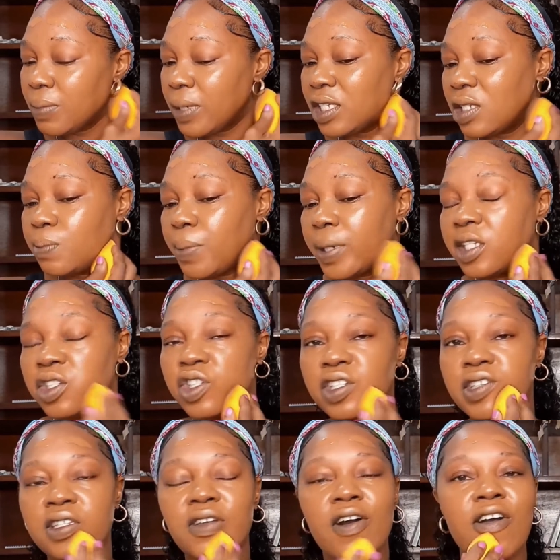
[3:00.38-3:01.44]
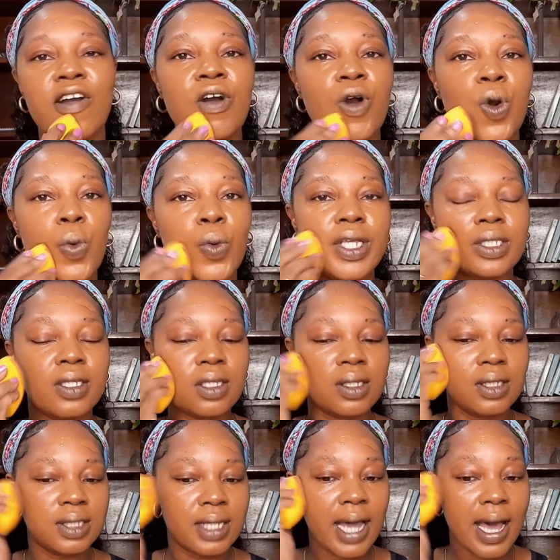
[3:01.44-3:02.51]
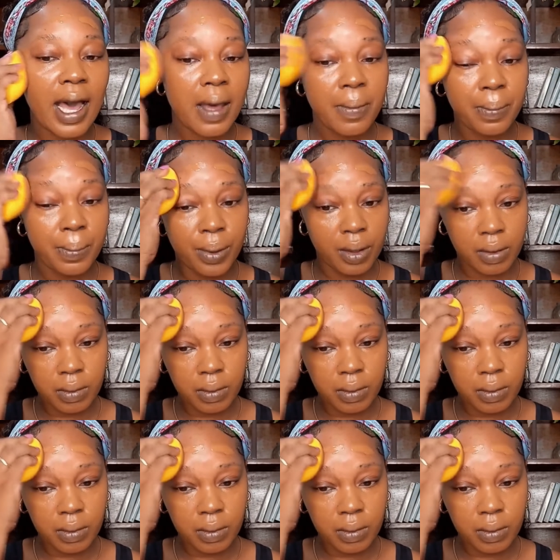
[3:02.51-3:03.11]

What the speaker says: my sponges are always damp.